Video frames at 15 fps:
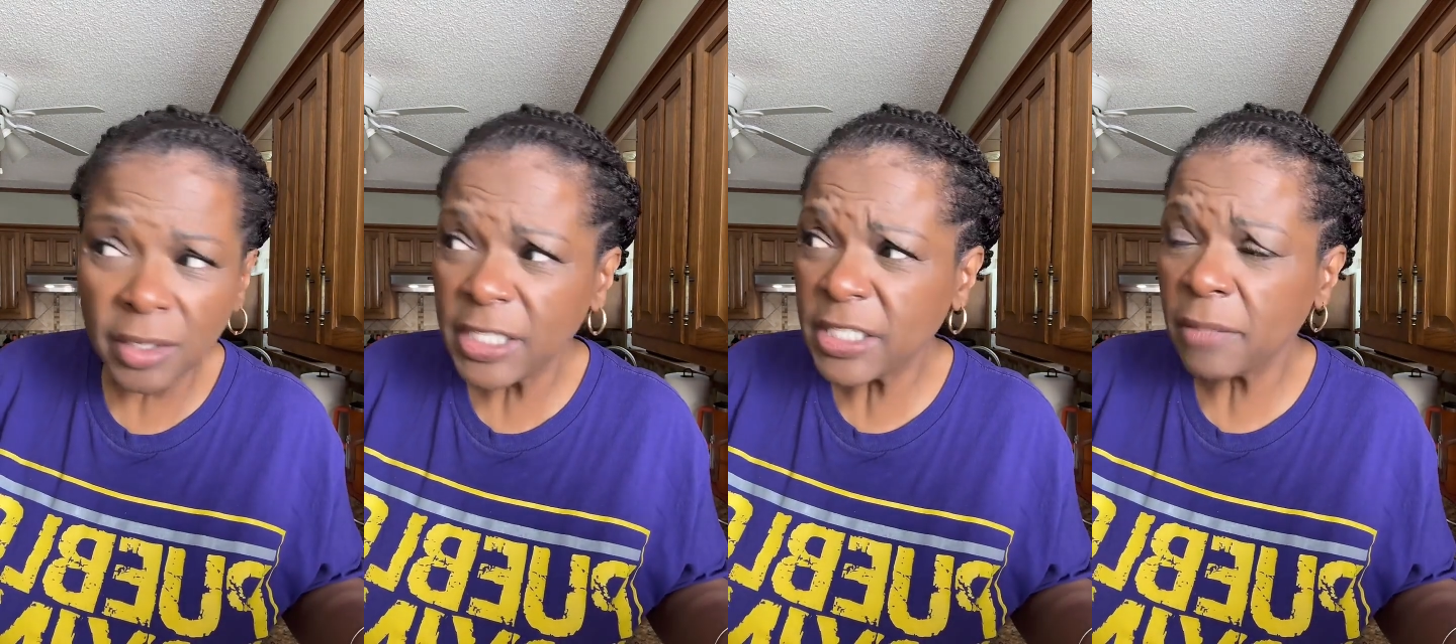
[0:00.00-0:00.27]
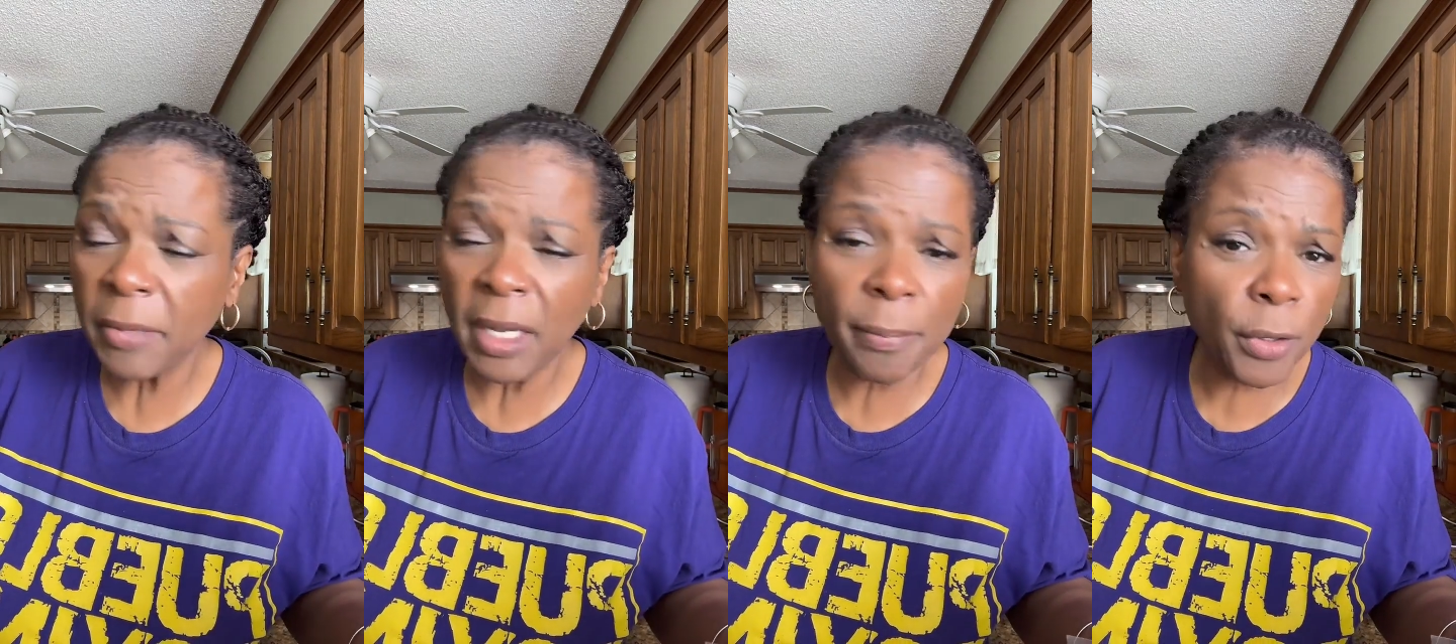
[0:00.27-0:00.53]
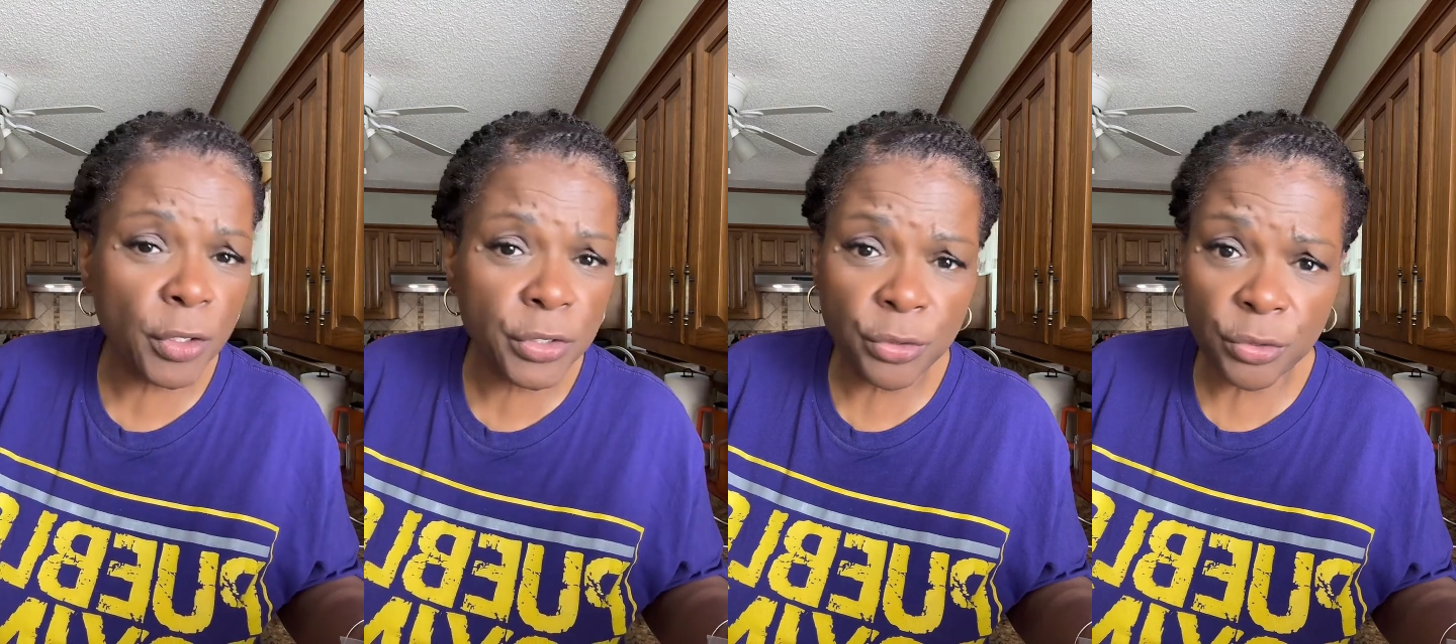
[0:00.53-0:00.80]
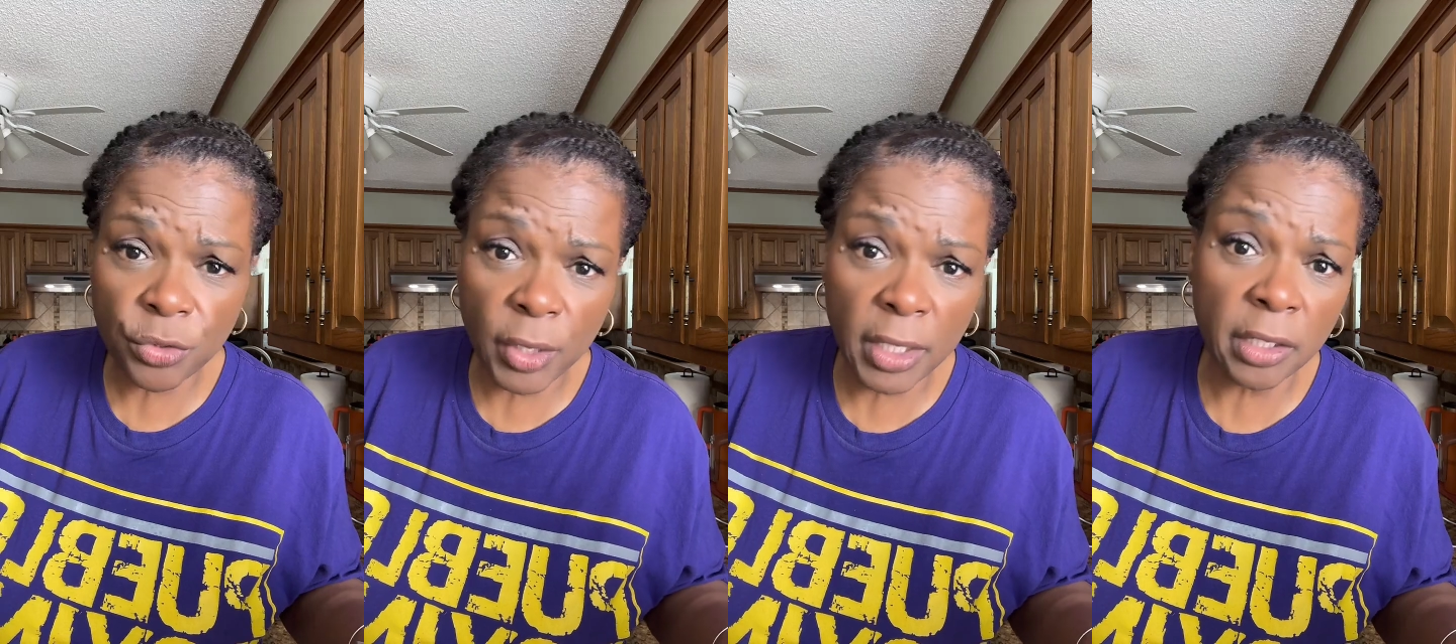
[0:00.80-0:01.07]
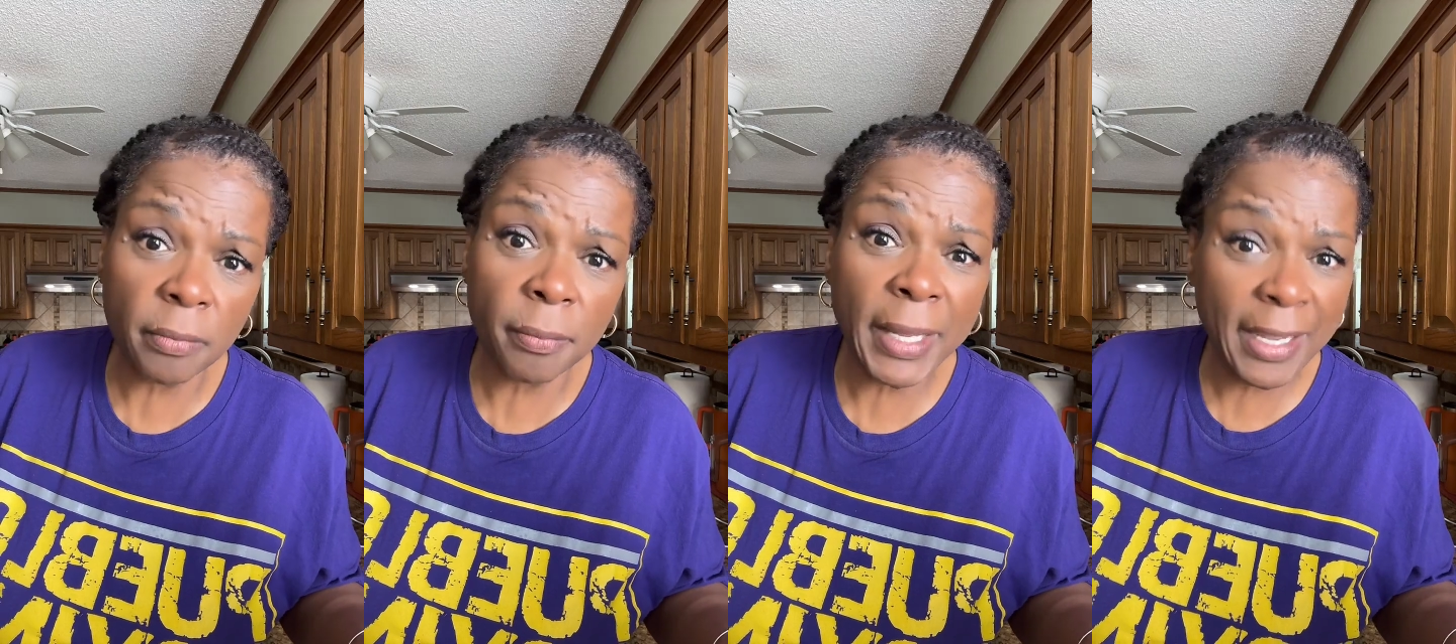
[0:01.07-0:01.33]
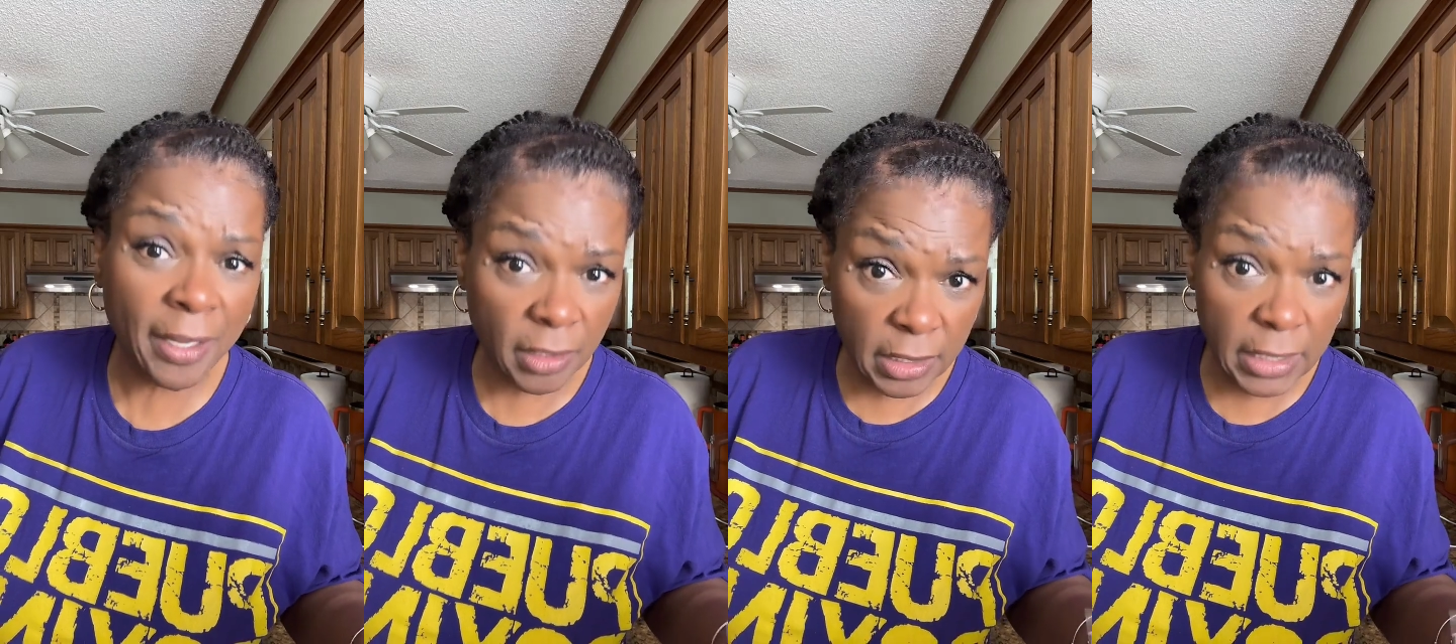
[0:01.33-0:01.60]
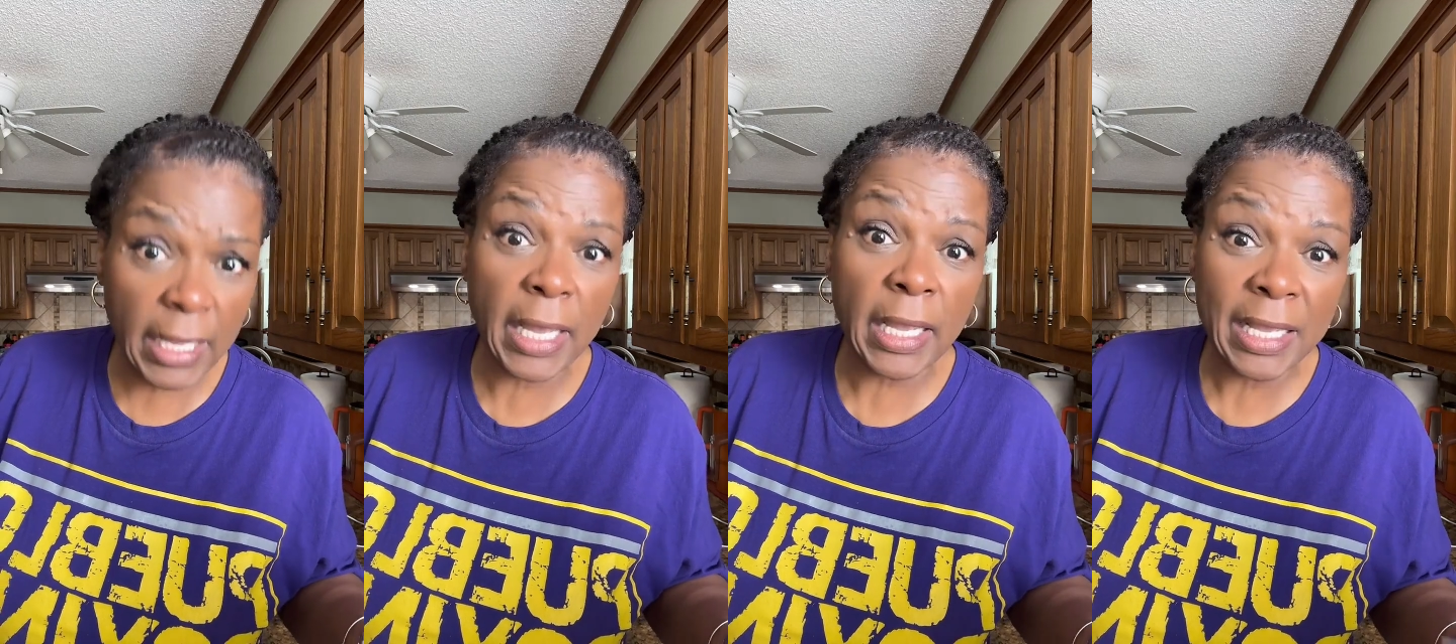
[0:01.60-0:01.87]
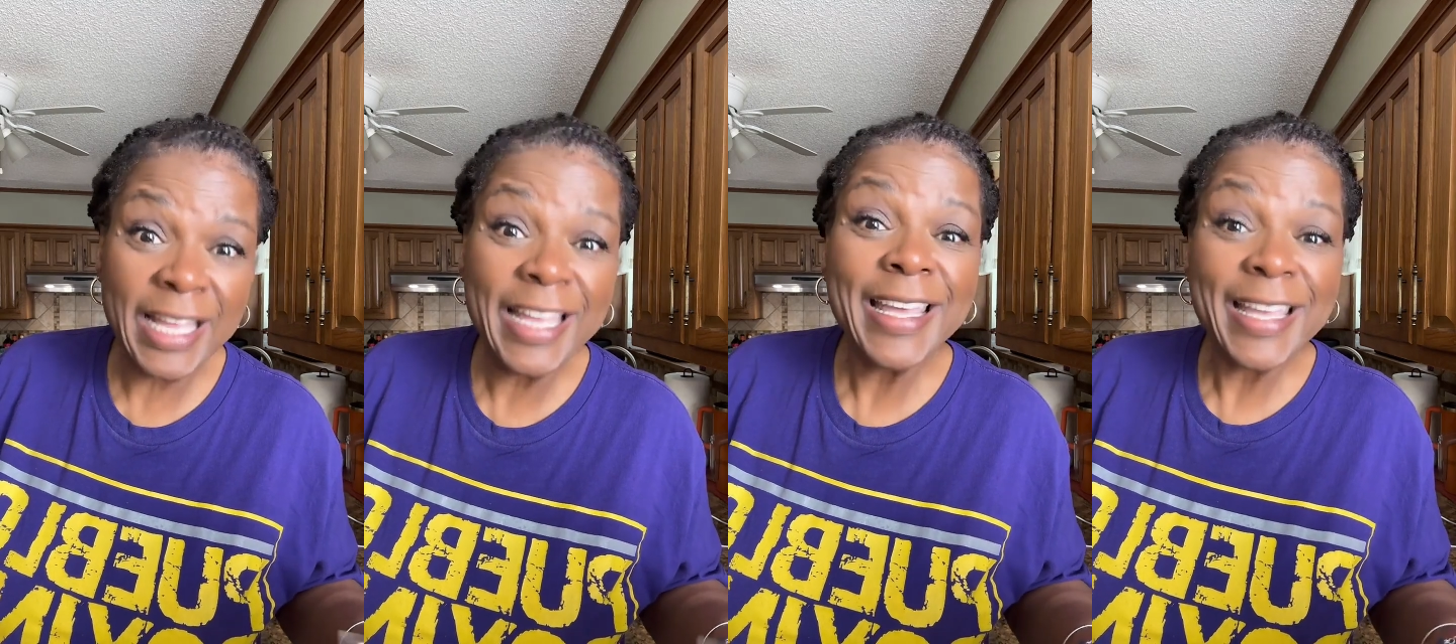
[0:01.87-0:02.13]
Listen, my personal trainer back in the
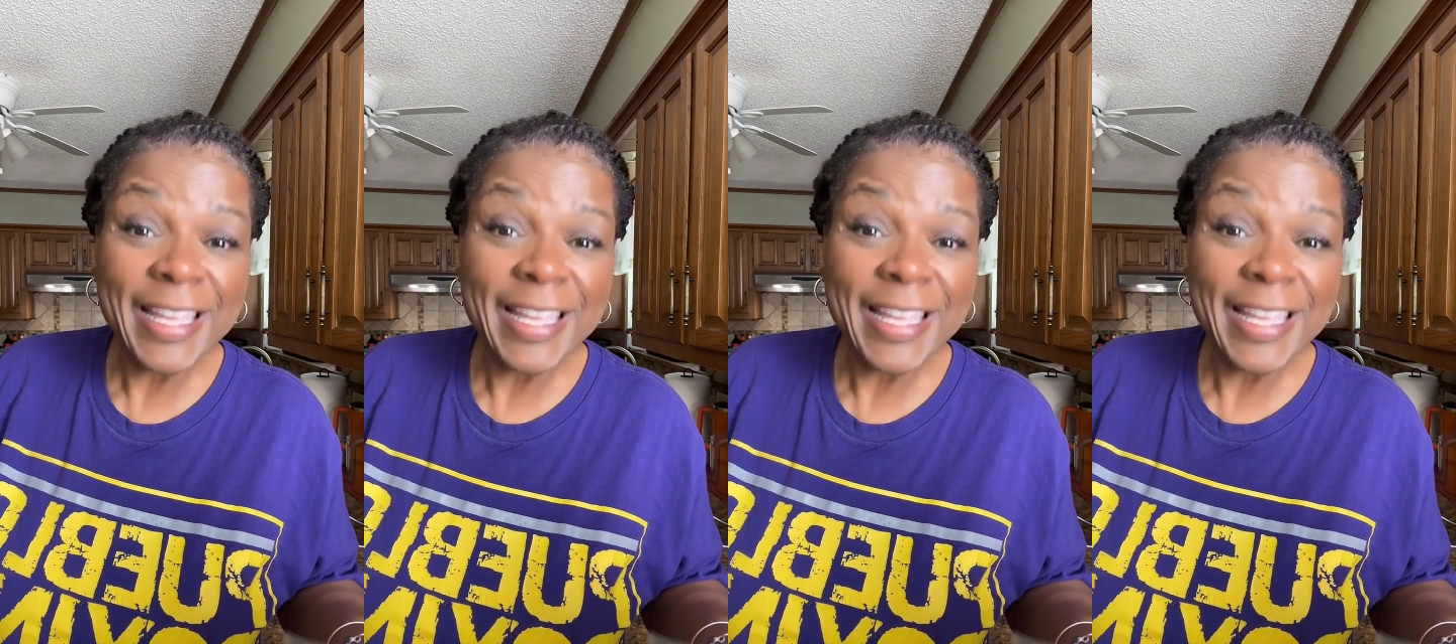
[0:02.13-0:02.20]
day,